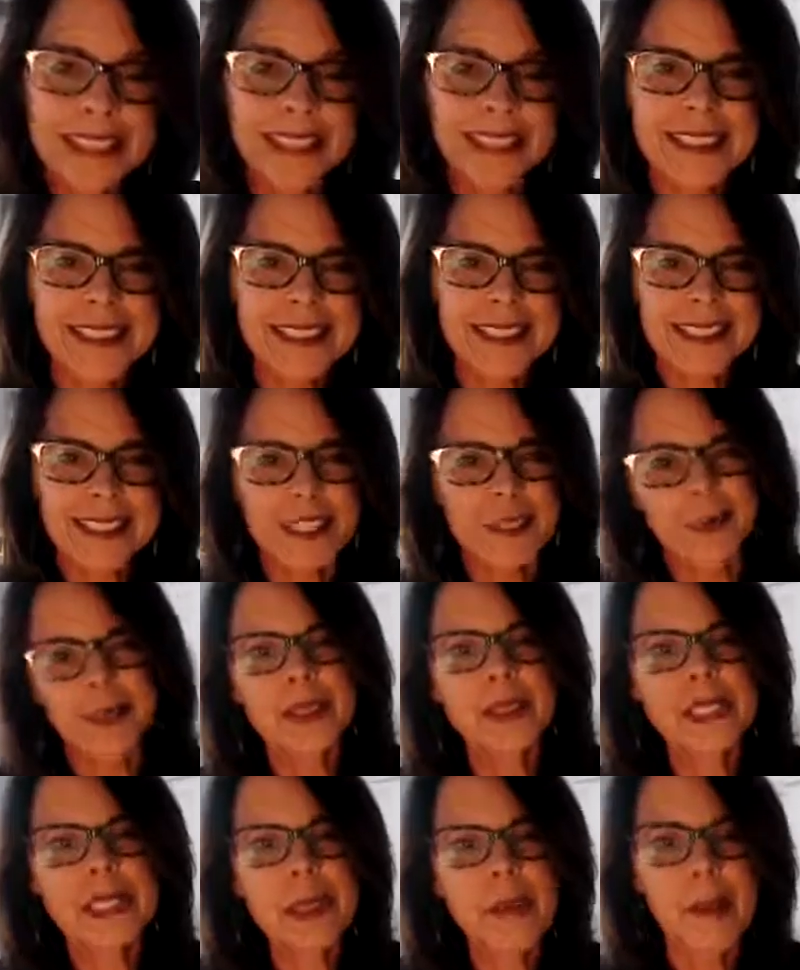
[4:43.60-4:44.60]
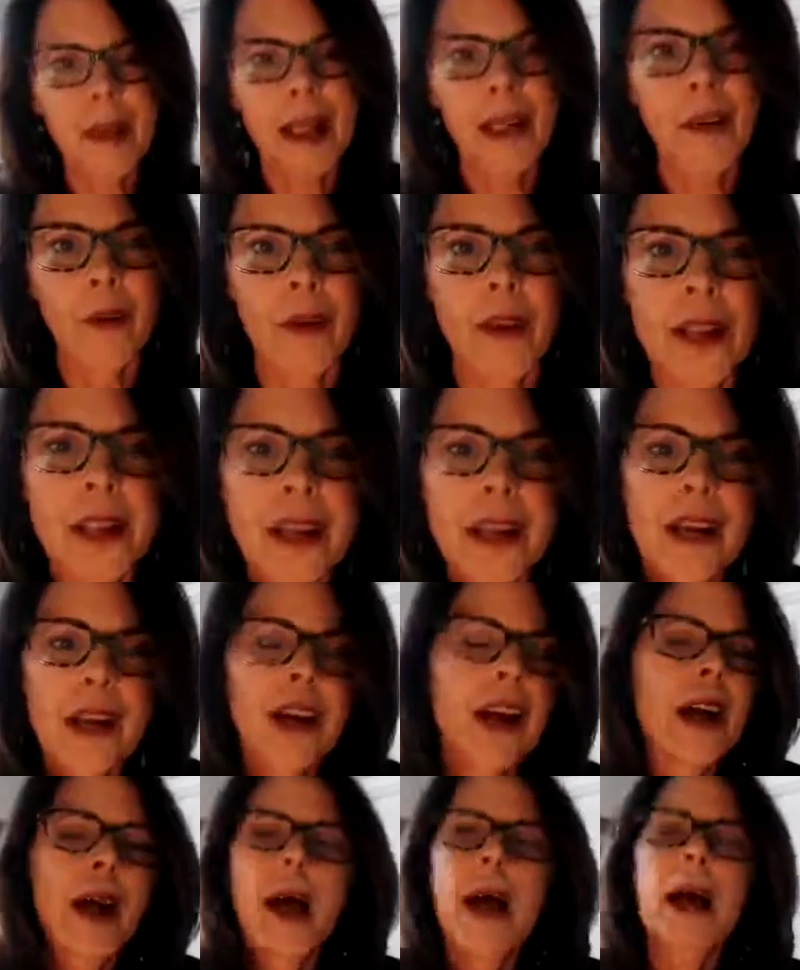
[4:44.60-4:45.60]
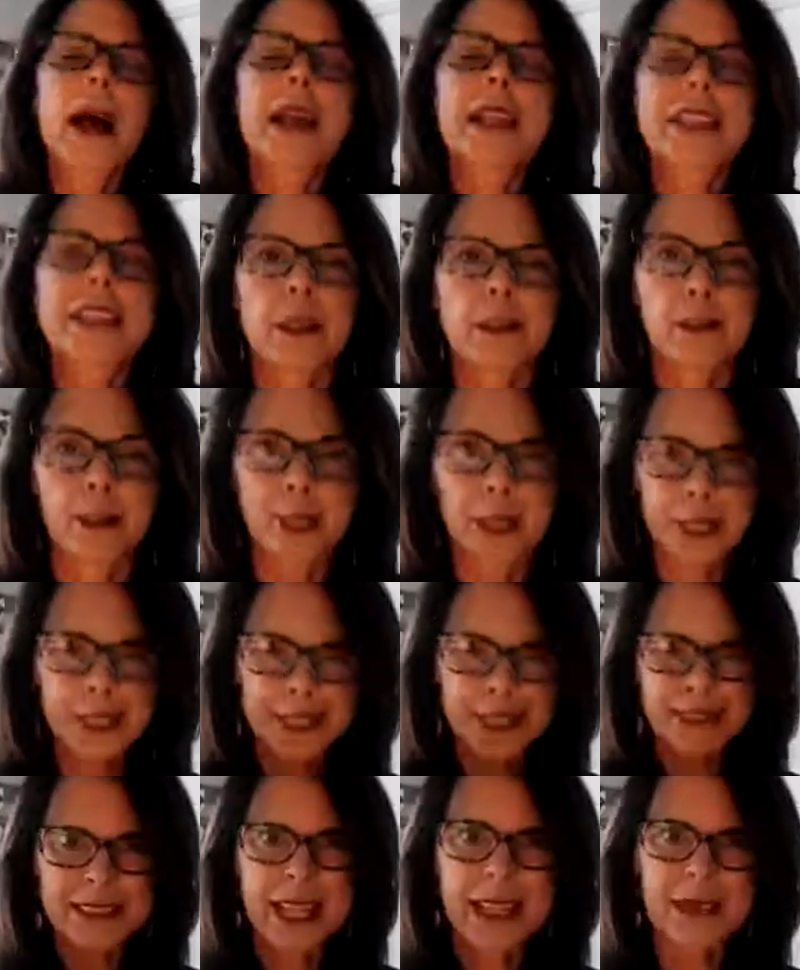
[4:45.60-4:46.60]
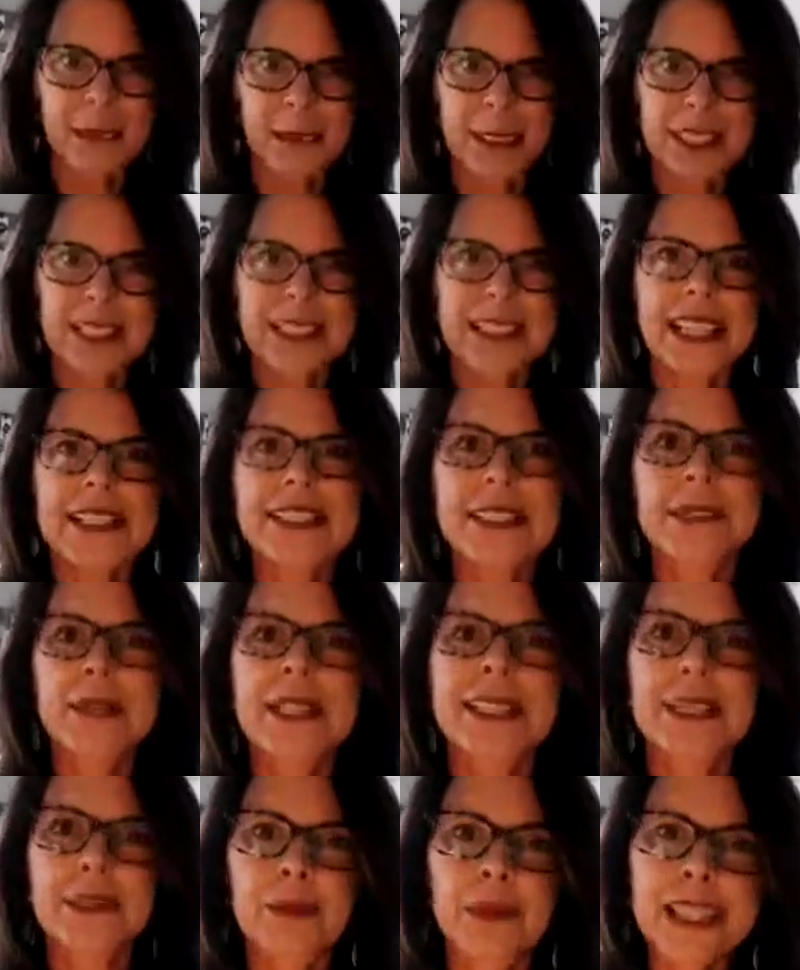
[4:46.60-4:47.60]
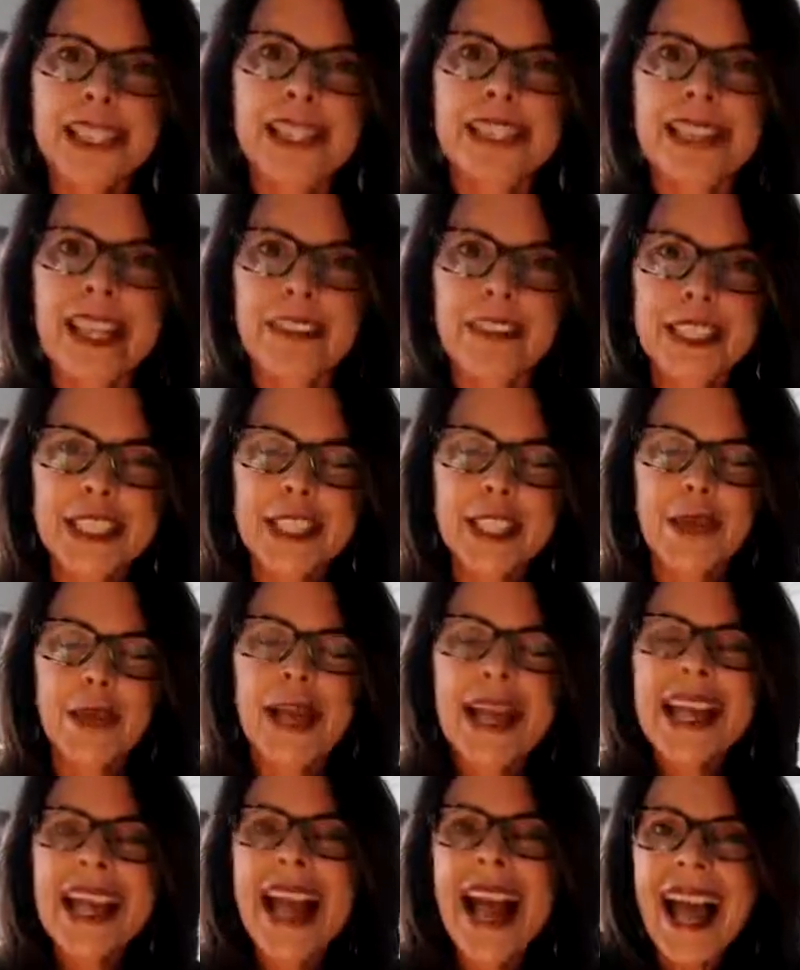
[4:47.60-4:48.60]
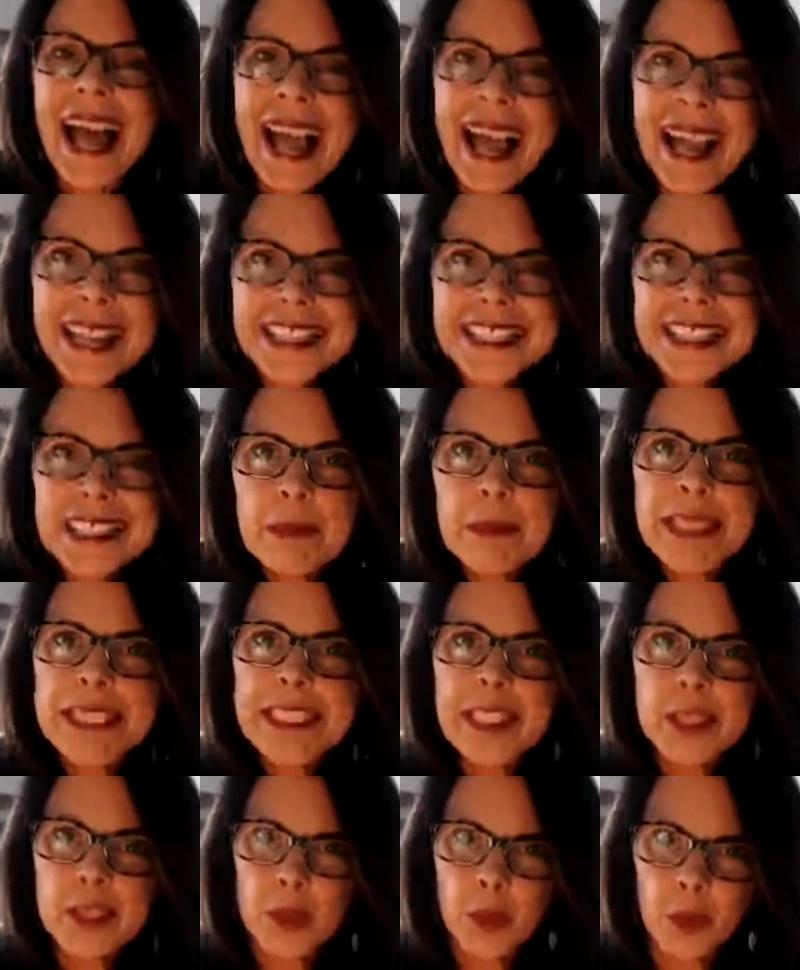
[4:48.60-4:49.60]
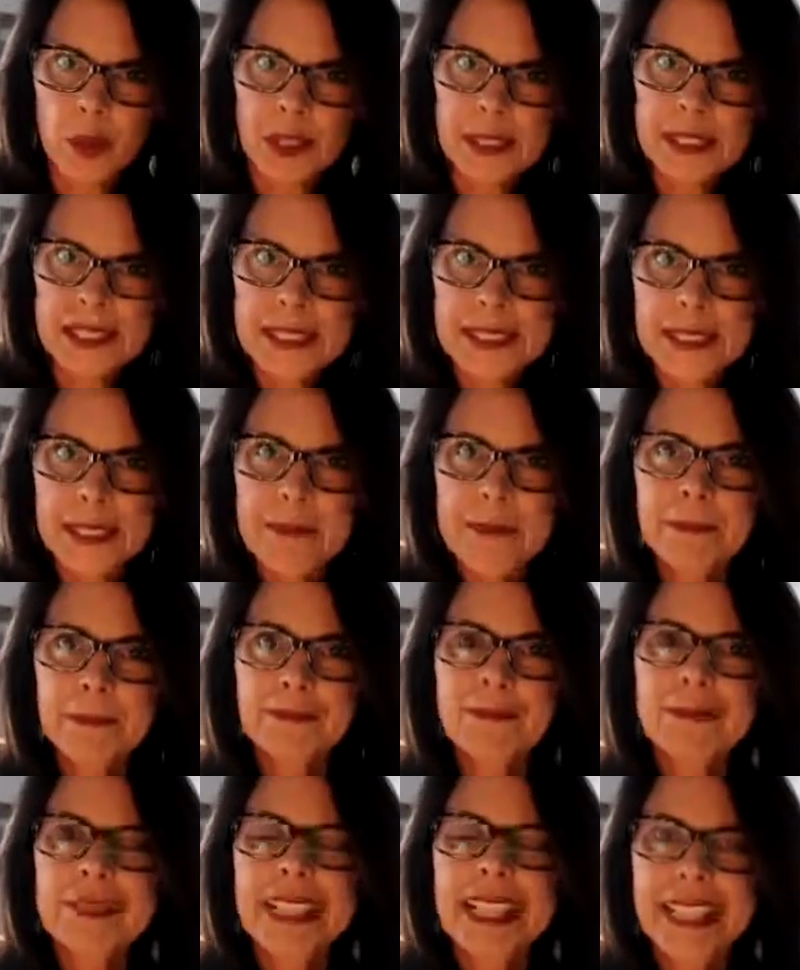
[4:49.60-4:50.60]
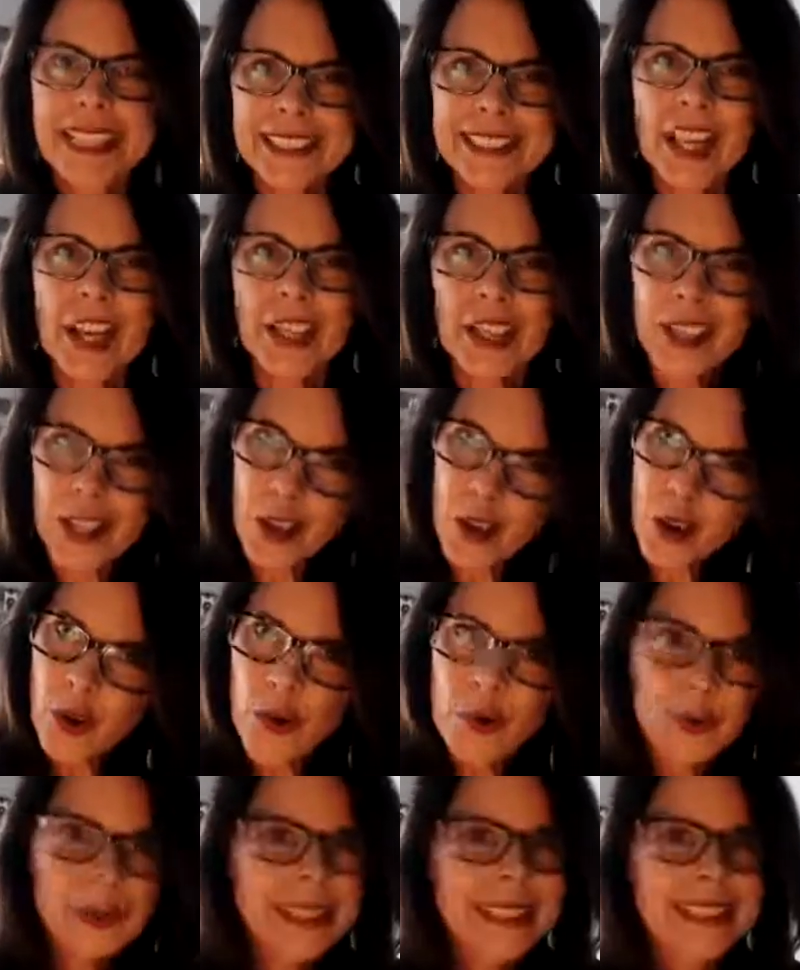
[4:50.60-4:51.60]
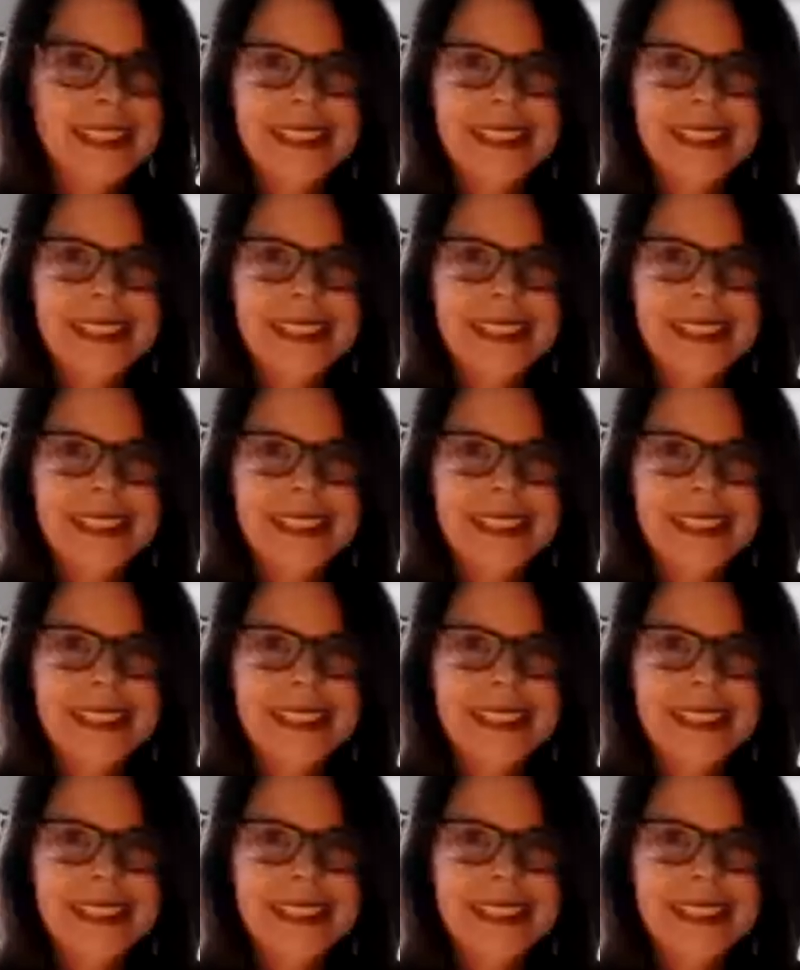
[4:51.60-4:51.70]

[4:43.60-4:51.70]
that is really about the person that we're connecting with and reaching out to has to be sourced in our own